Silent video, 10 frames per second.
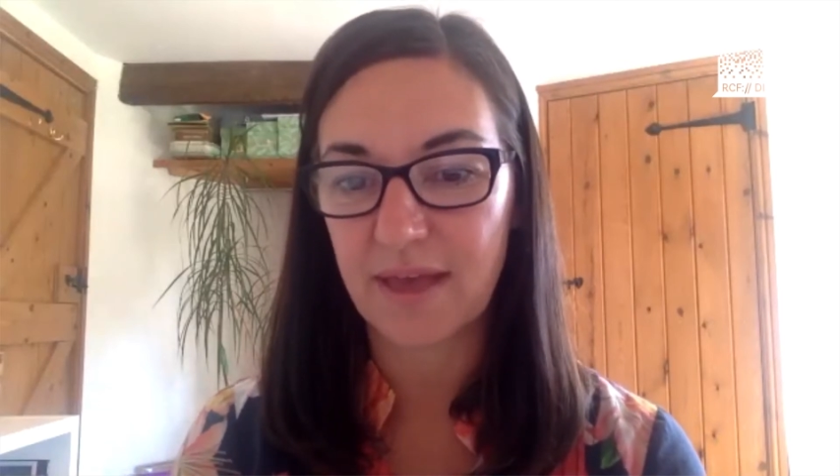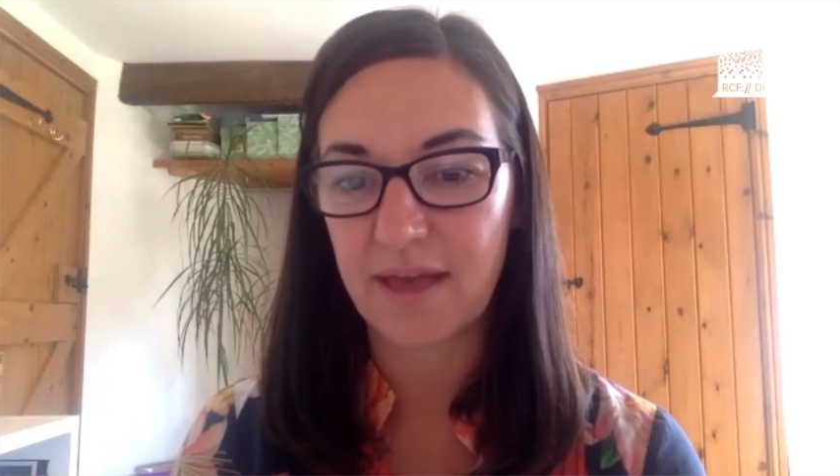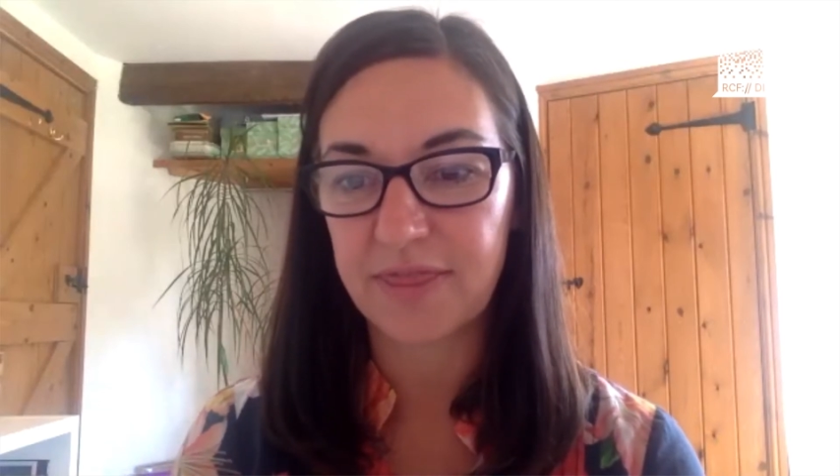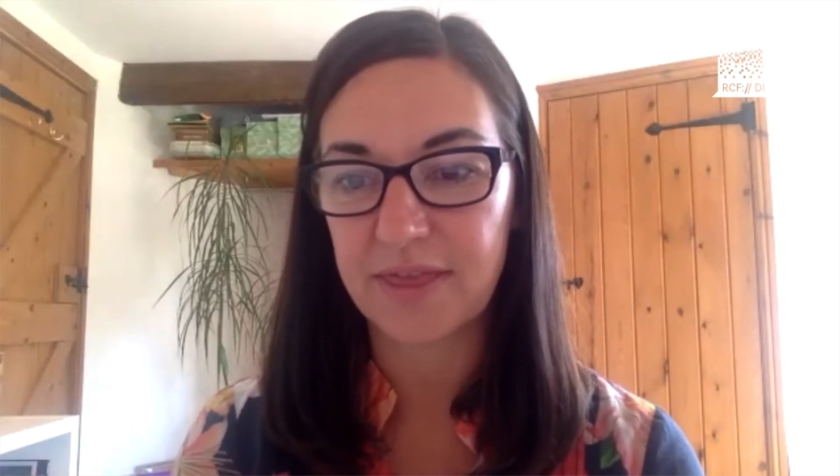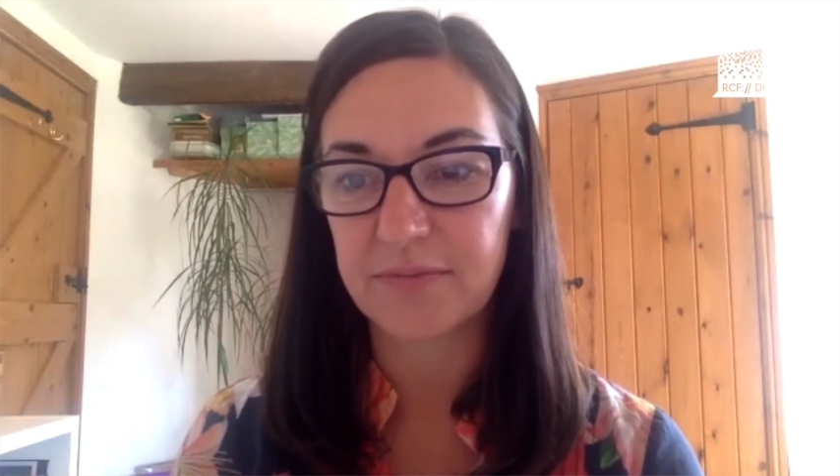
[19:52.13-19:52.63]
I
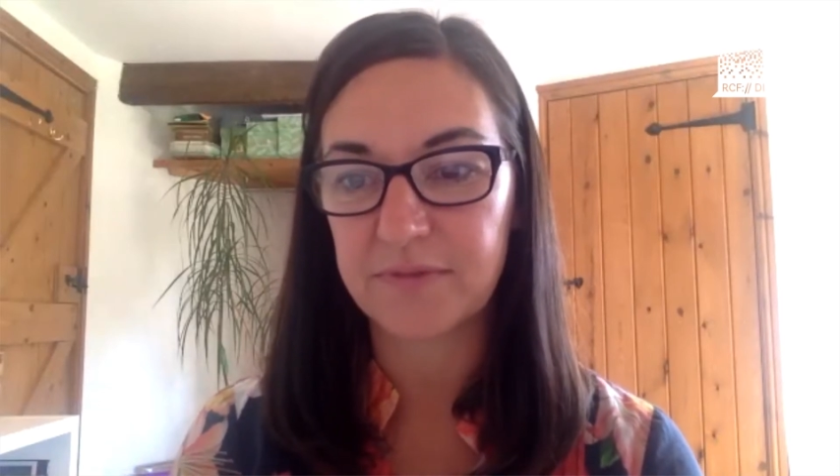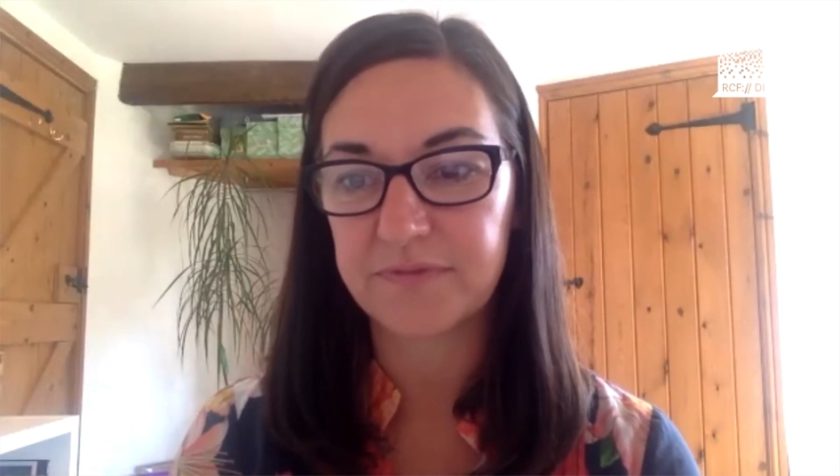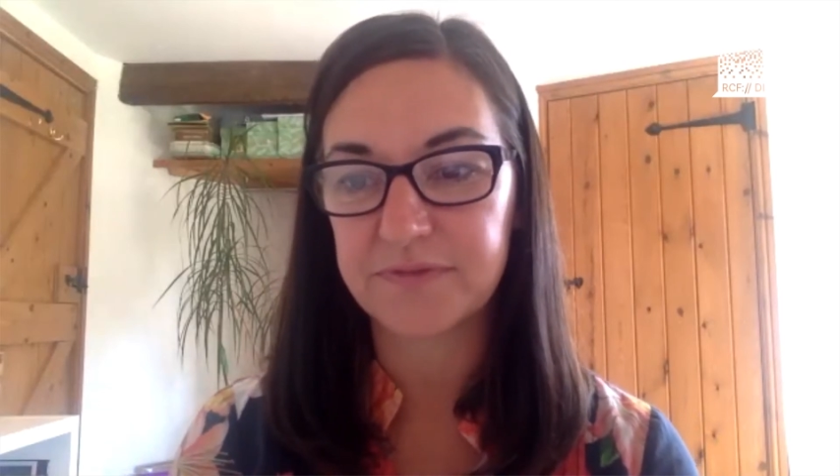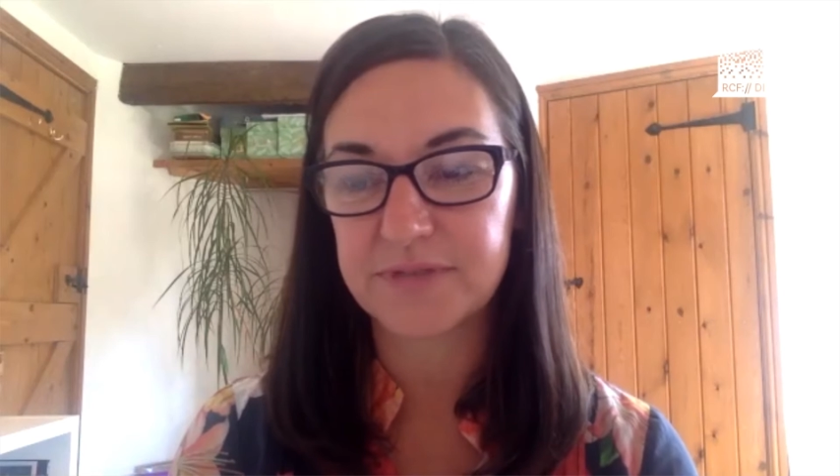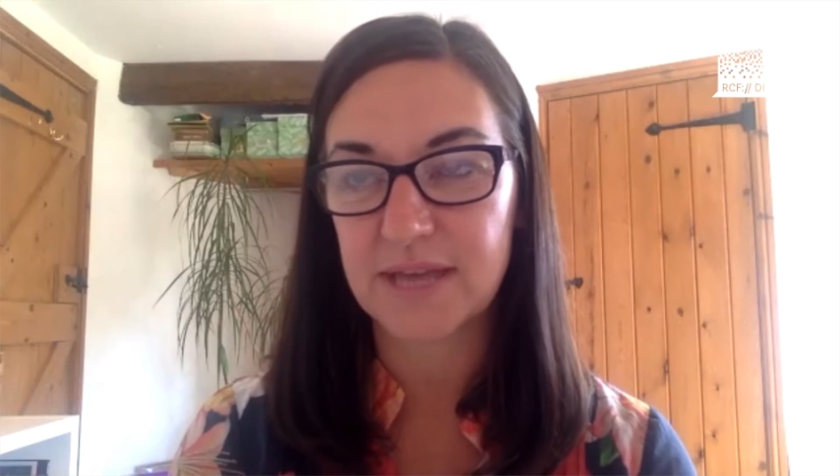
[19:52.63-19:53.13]
think we've
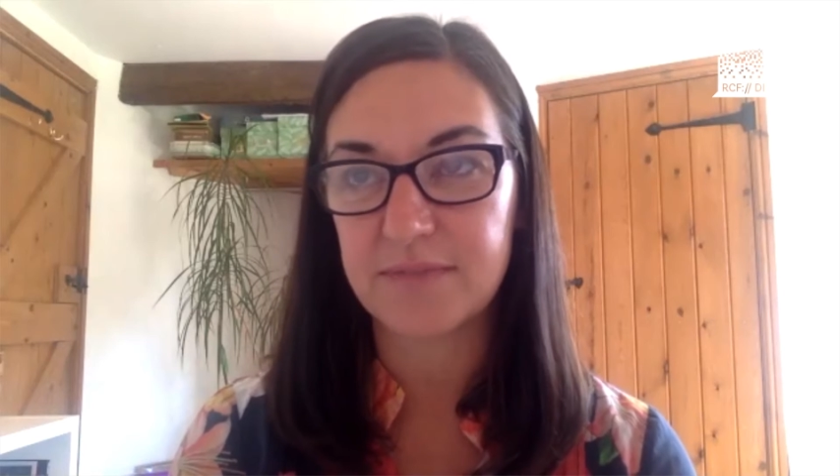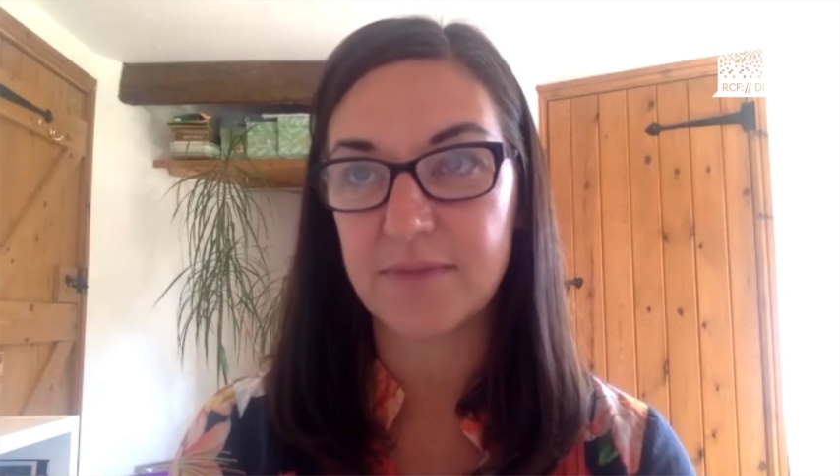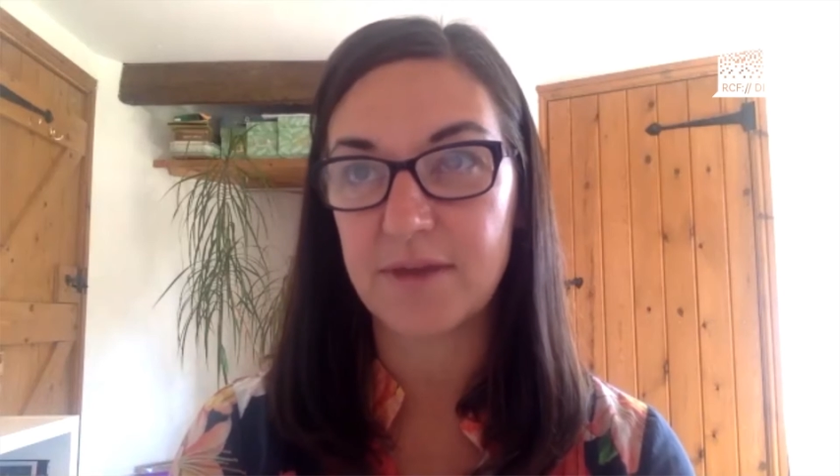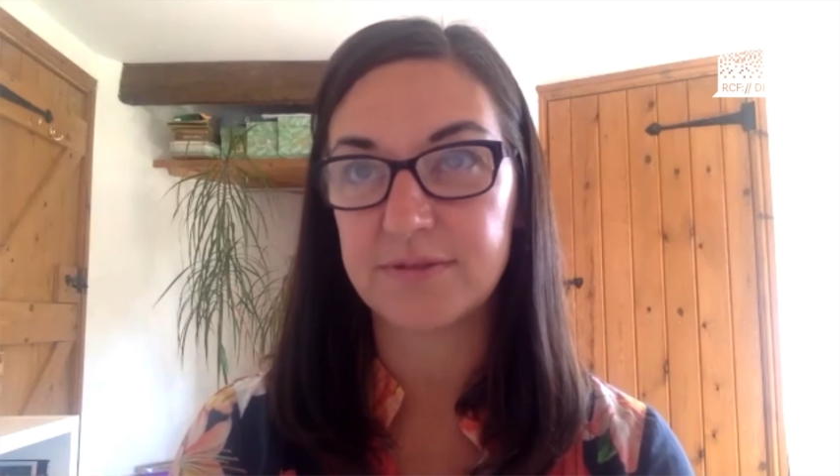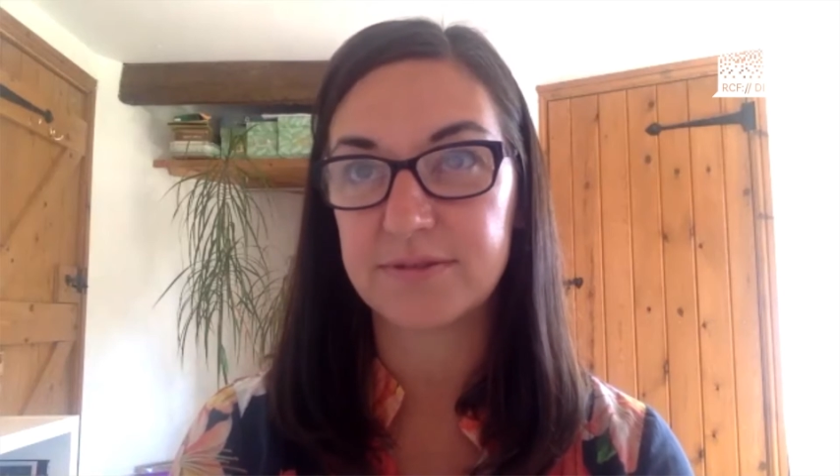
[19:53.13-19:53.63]
seen
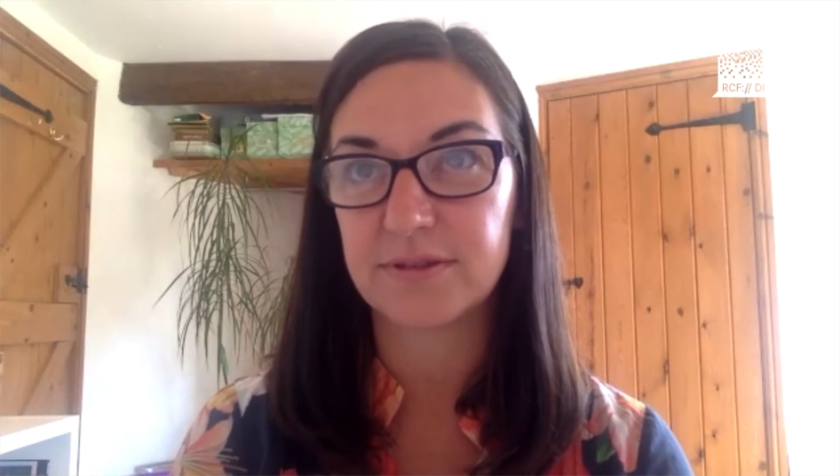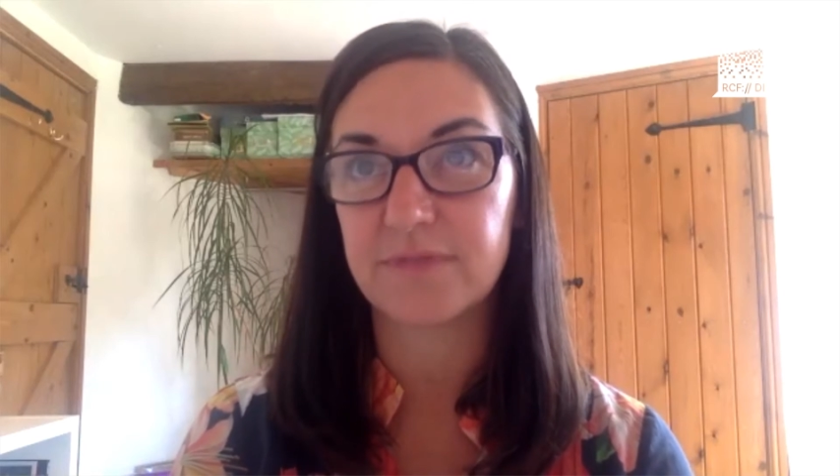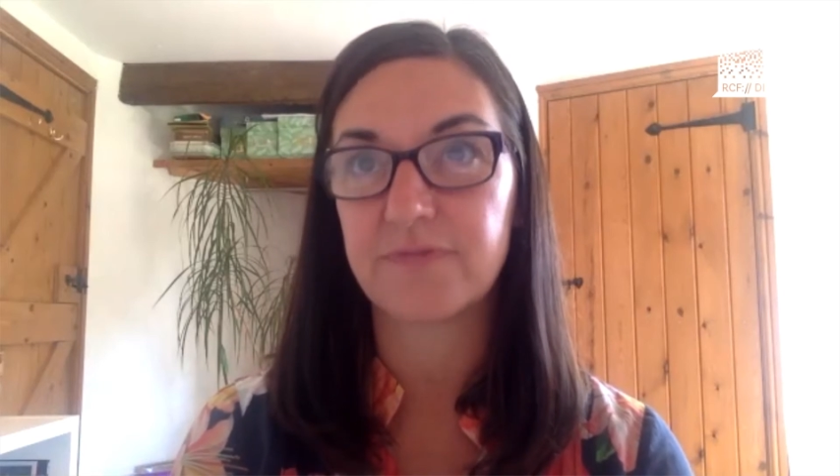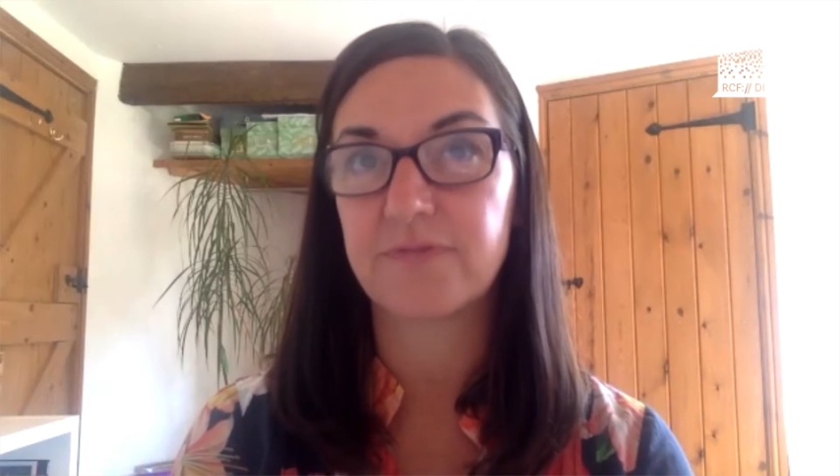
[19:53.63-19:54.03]
most of